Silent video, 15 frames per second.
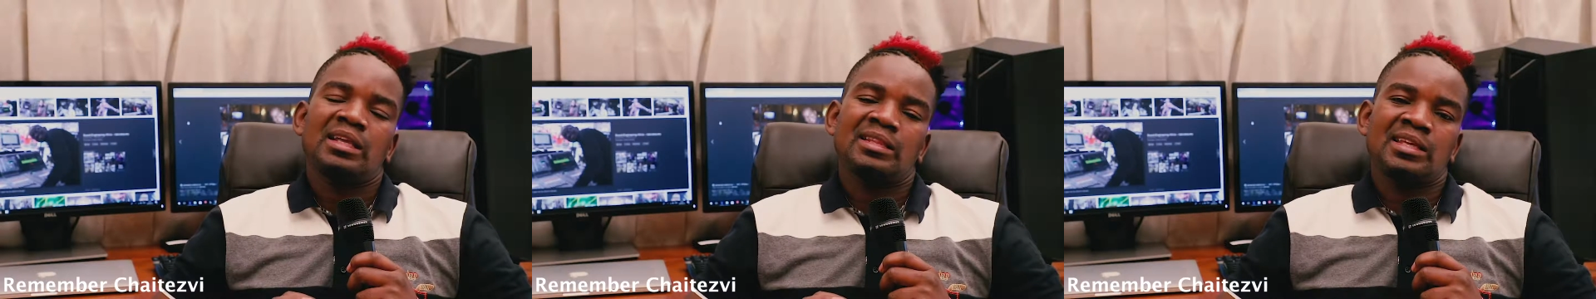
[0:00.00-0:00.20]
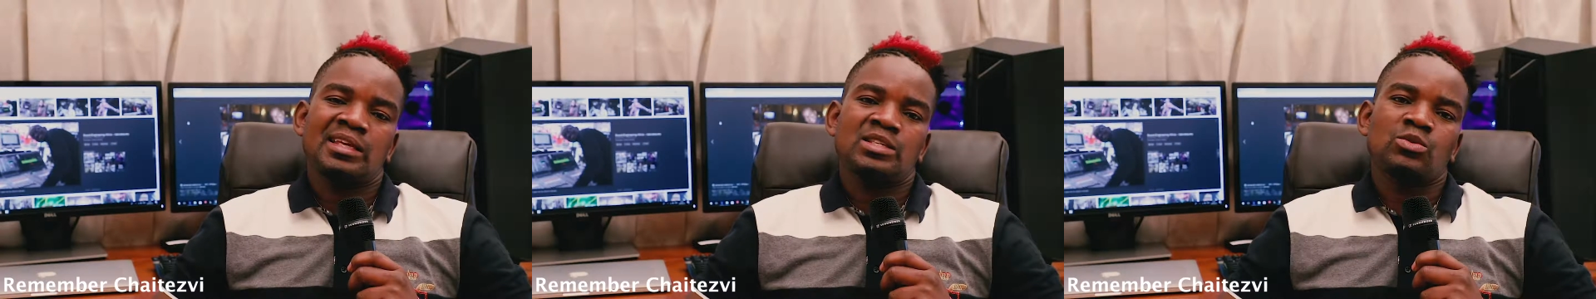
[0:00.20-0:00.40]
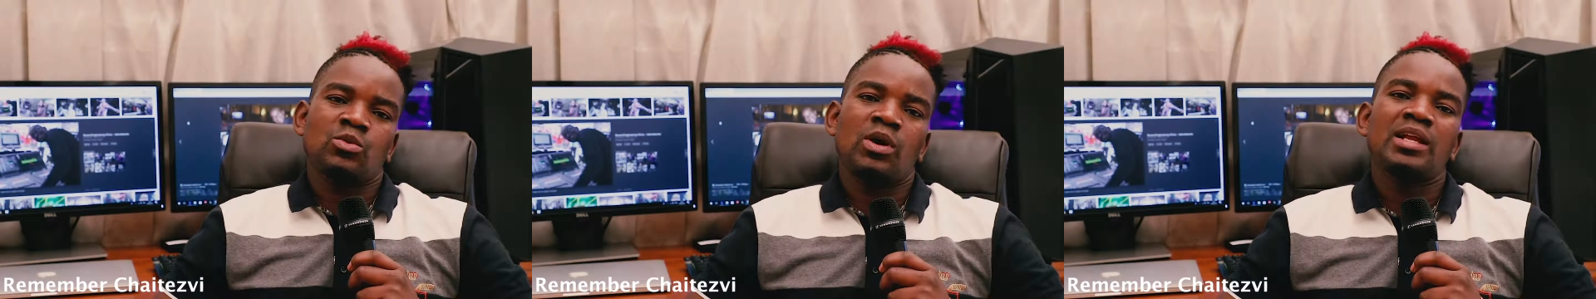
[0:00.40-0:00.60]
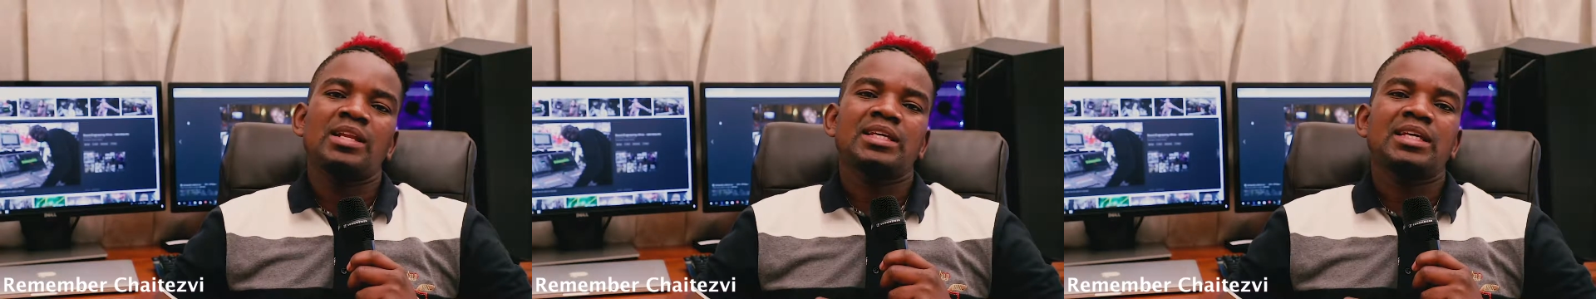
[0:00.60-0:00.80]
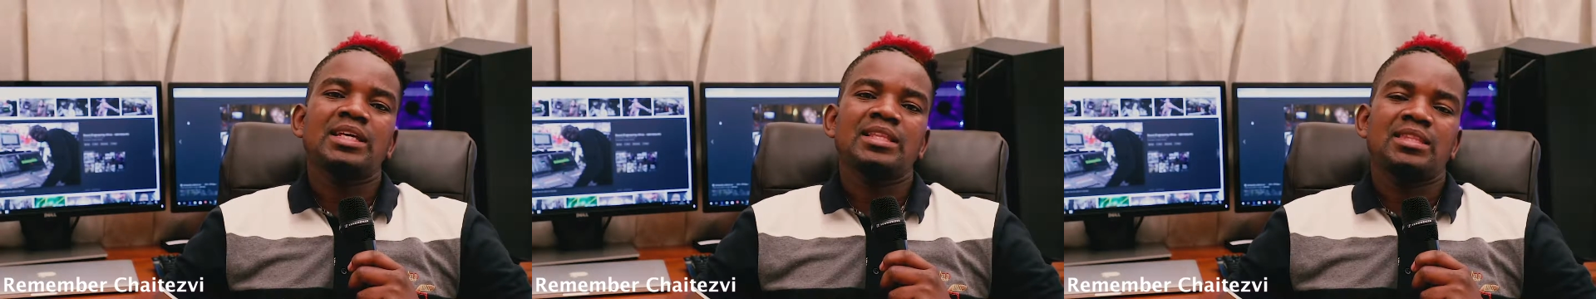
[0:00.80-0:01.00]
There's one
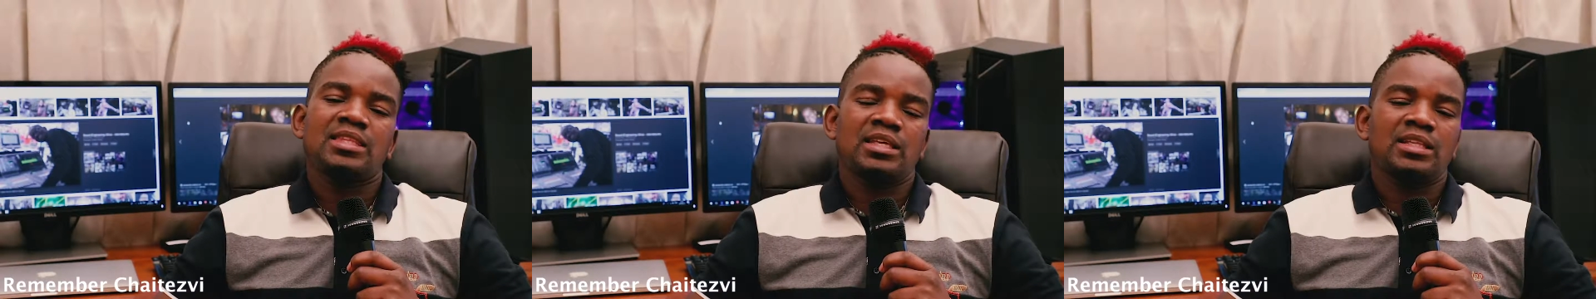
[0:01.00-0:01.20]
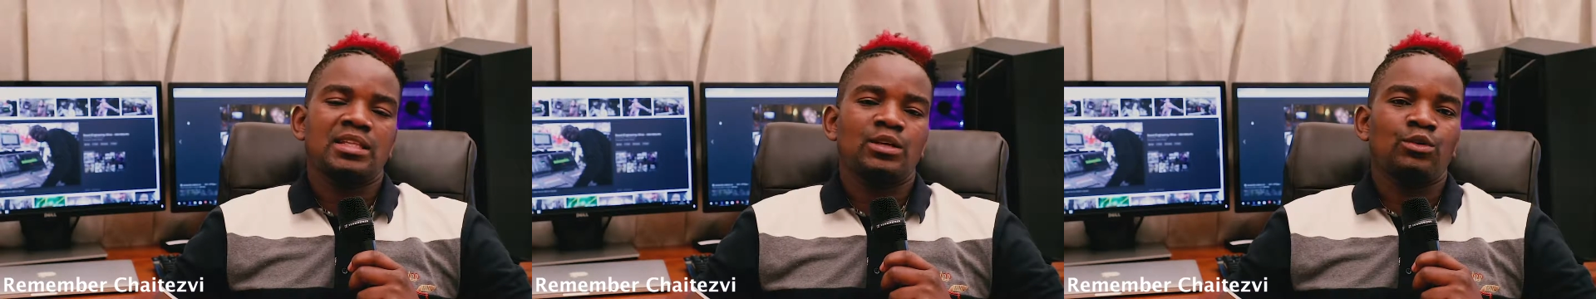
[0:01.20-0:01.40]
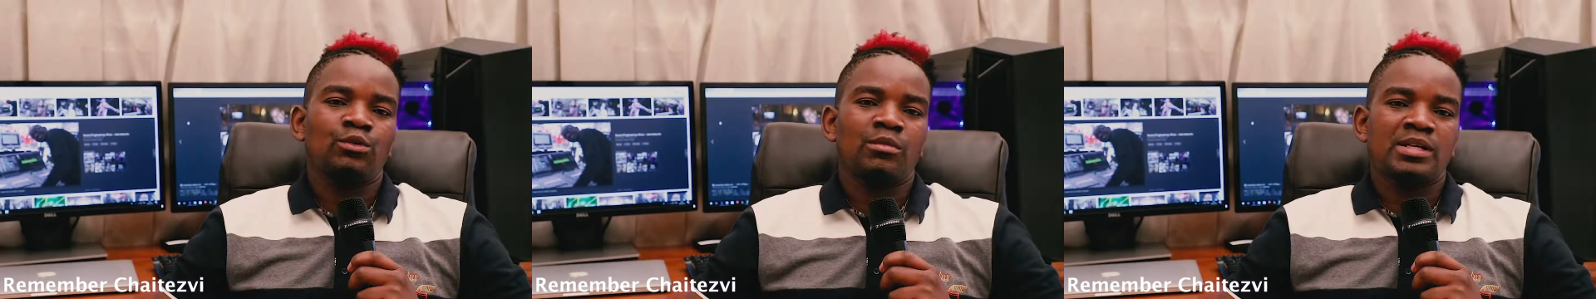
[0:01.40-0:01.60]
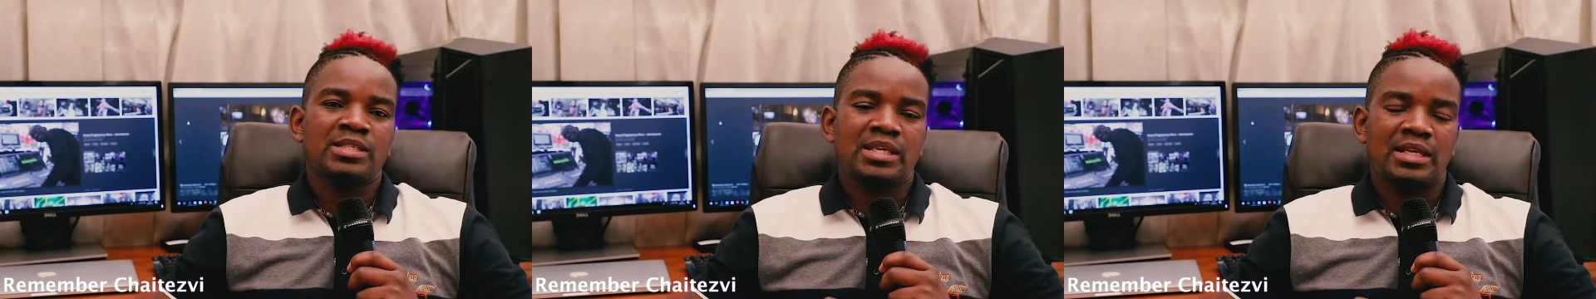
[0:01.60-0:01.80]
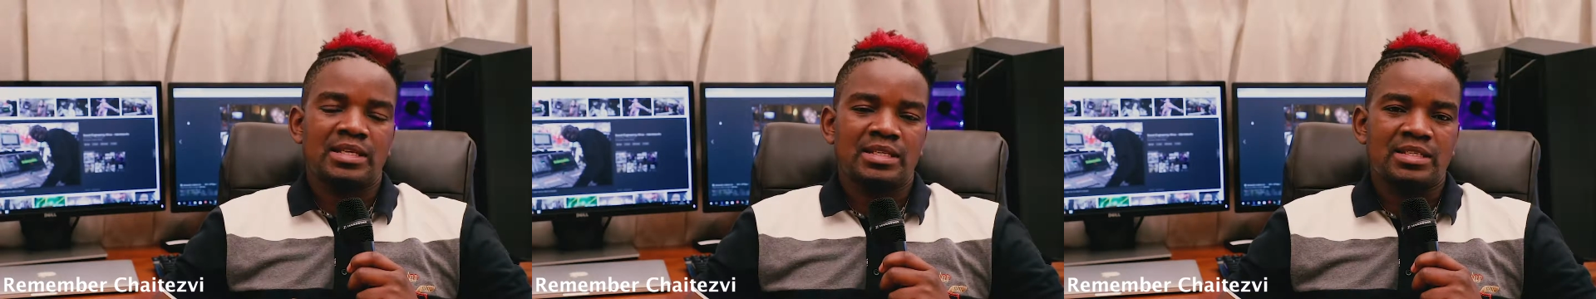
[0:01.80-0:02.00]
key thing that we
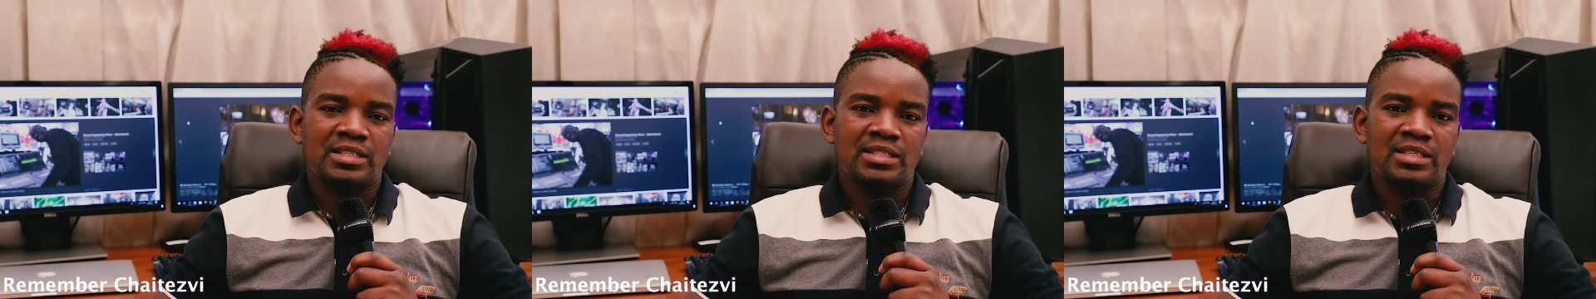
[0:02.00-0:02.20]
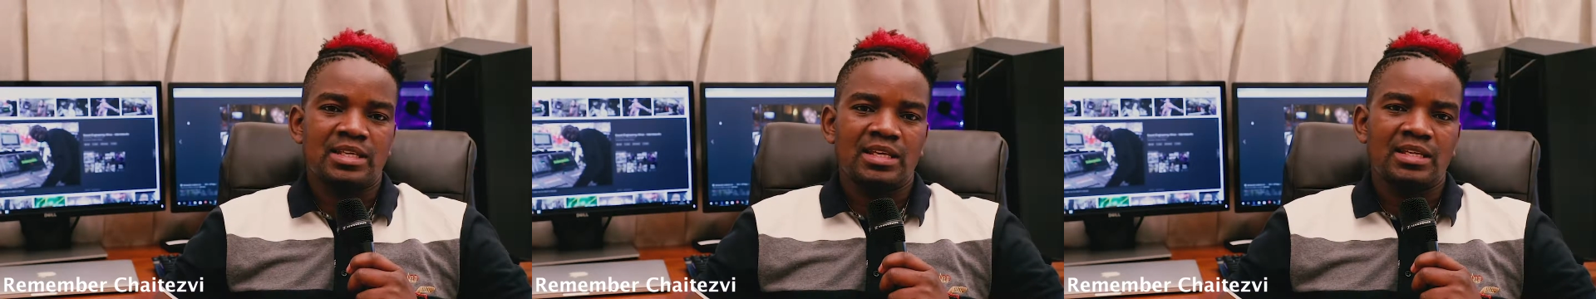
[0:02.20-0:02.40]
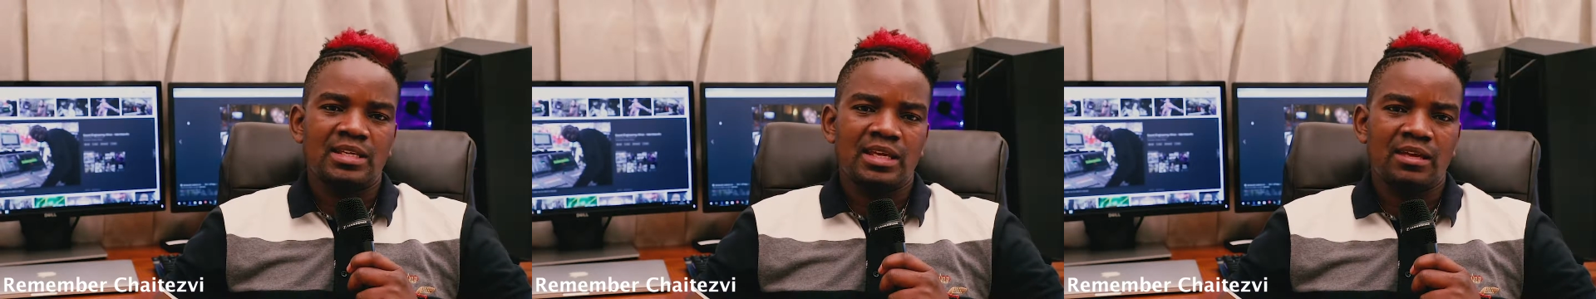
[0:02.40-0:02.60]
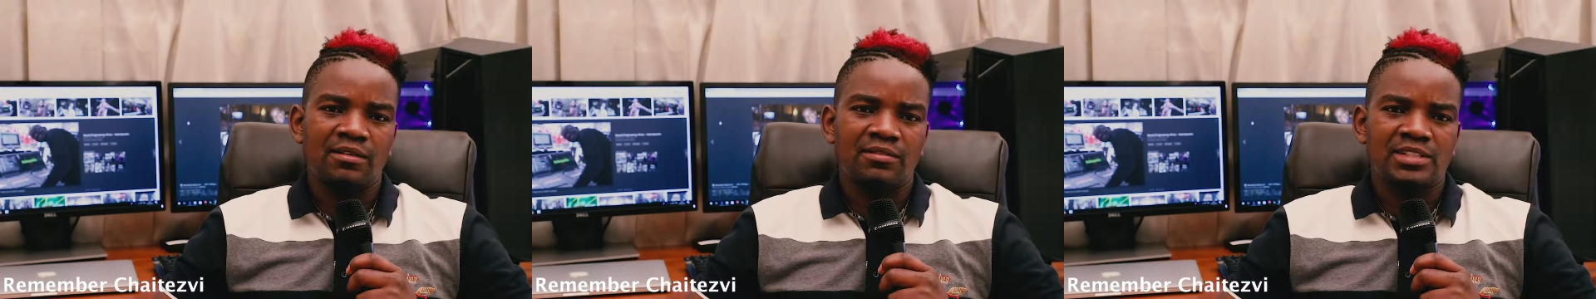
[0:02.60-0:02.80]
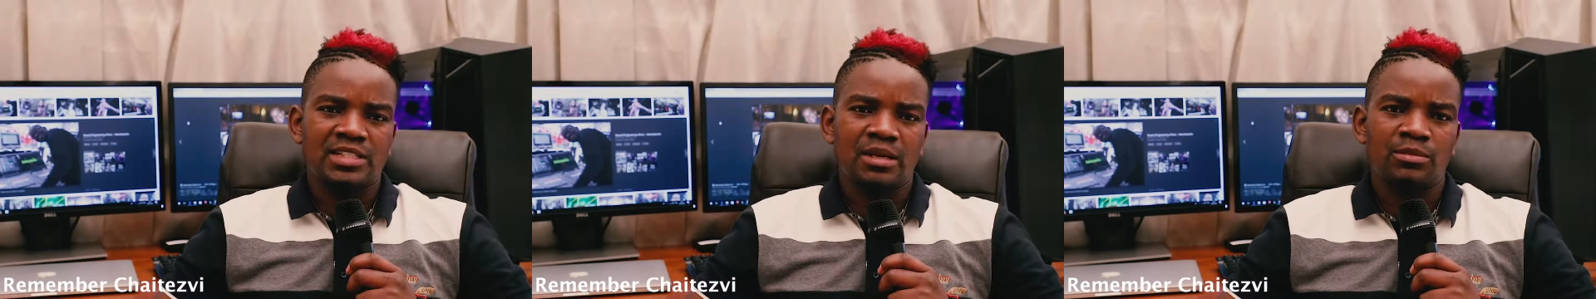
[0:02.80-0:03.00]
must understand
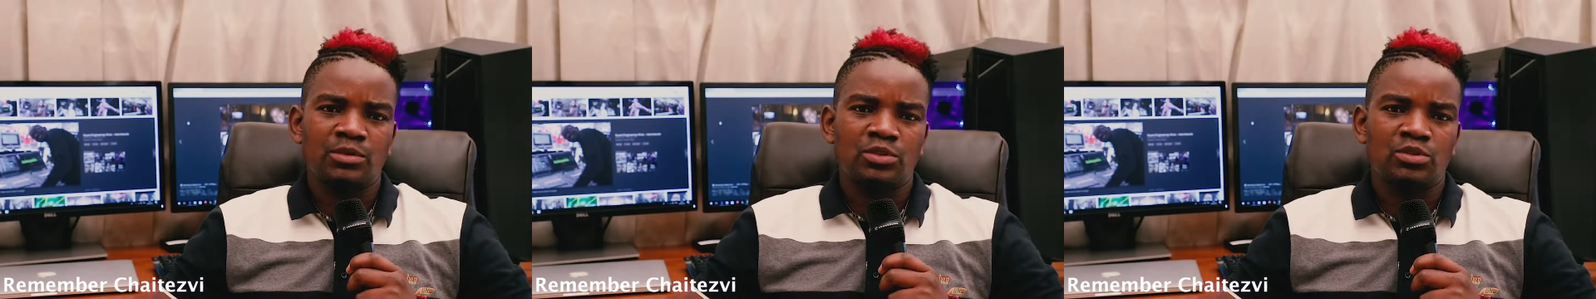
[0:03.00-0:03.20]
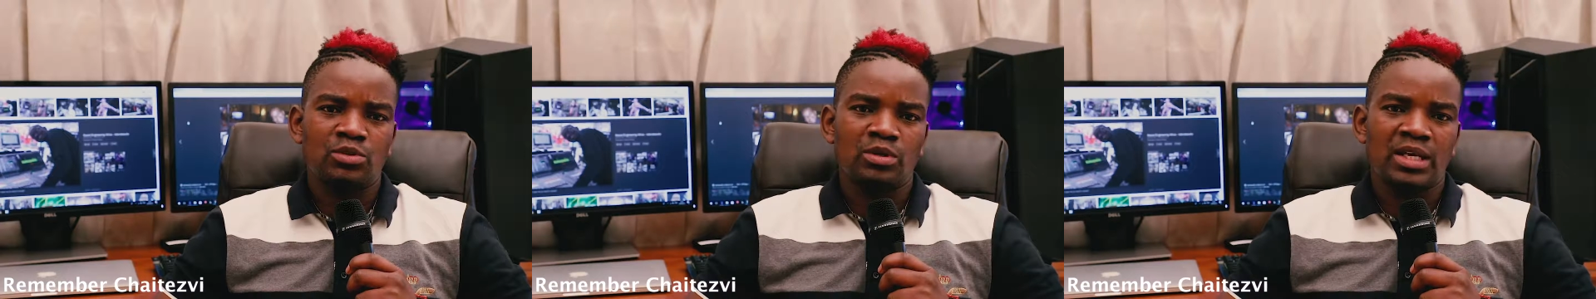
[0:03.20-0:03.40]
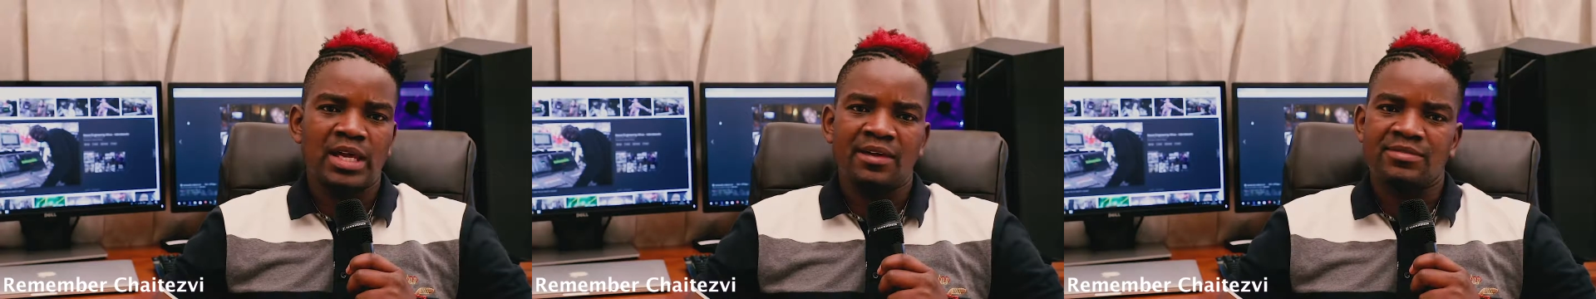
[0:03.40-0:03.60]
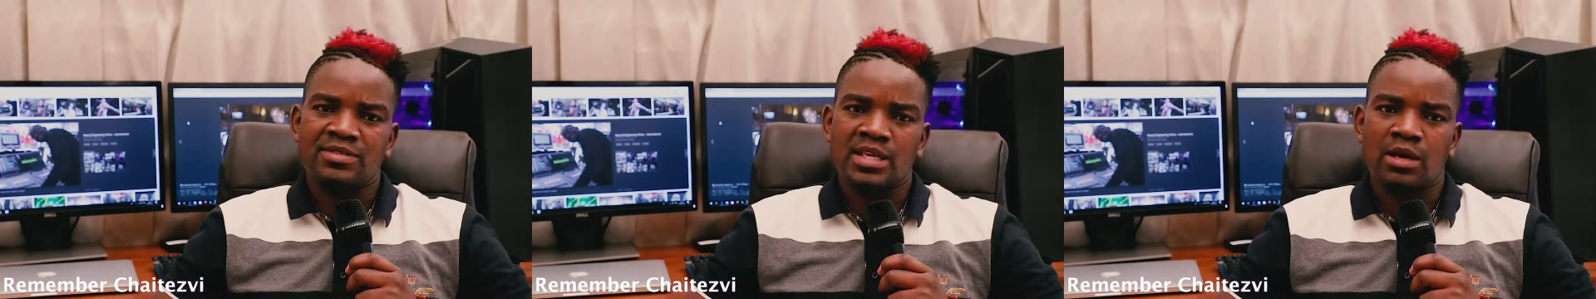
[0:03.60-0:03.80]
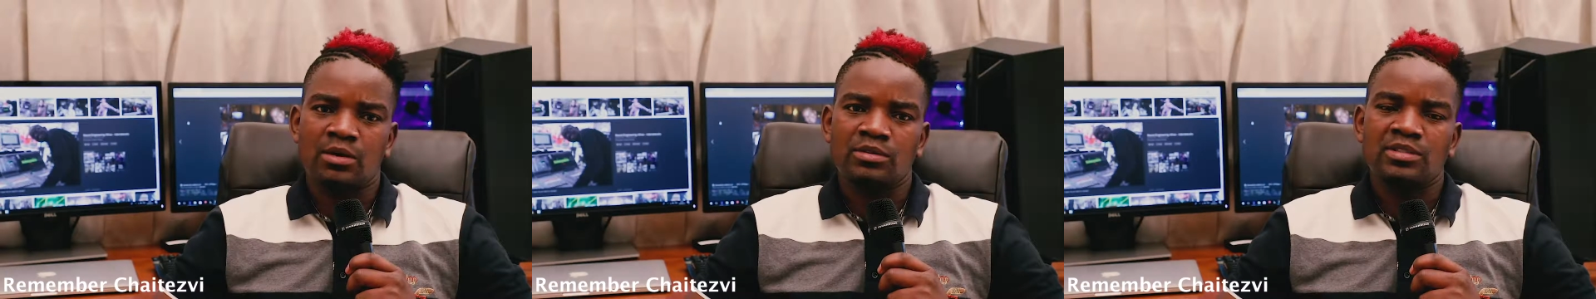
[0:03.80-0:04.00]
every time you do live
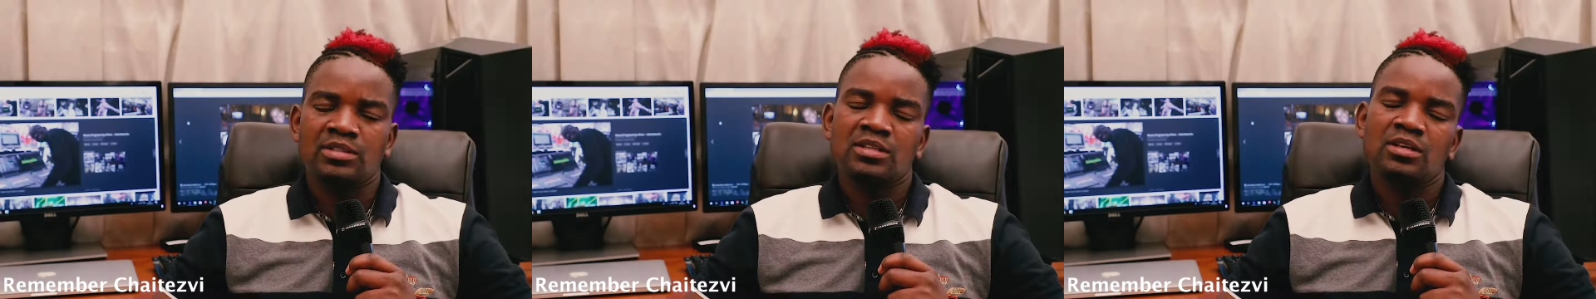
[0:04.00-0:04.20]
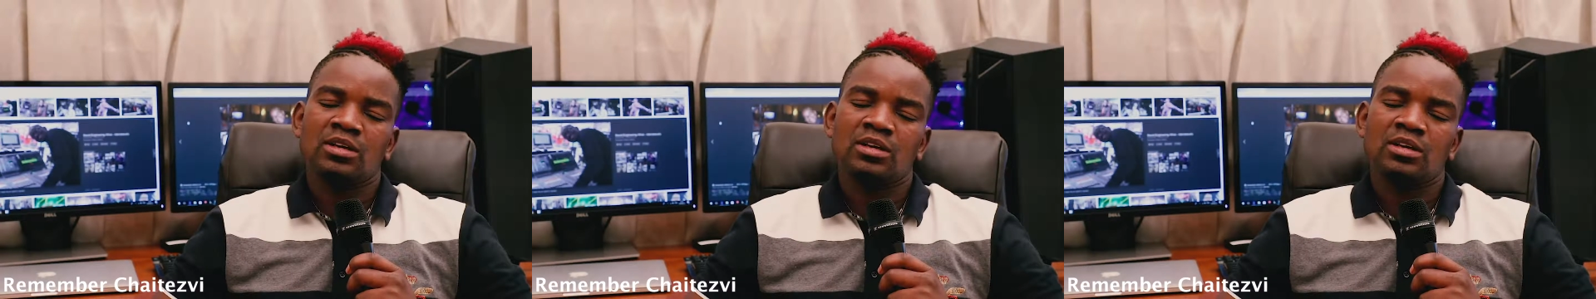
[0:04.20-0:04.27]
sound.